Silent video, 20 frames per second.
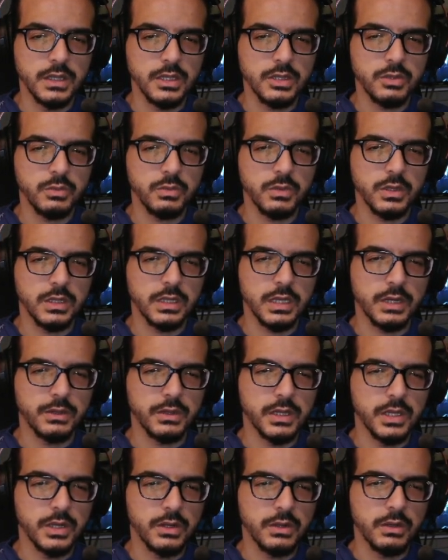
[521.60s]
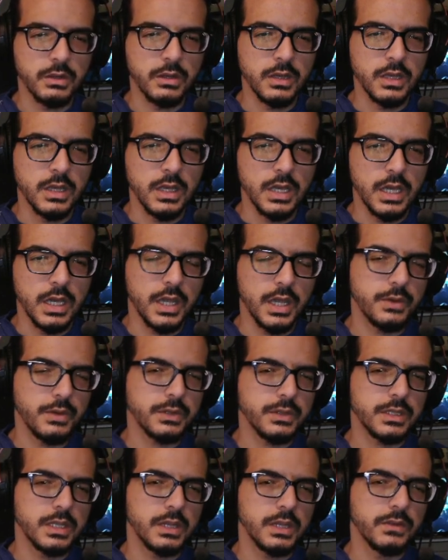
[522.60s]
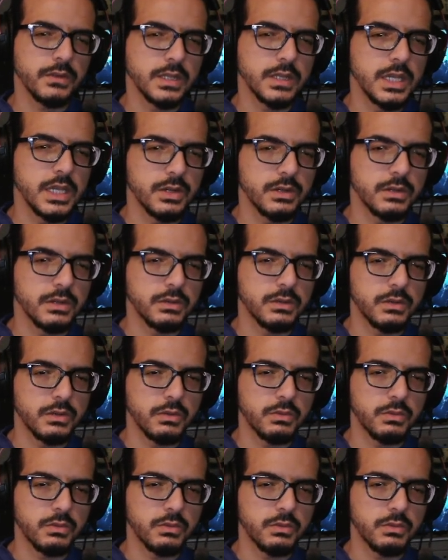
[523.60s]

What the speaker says: this one down here. Here it's given here,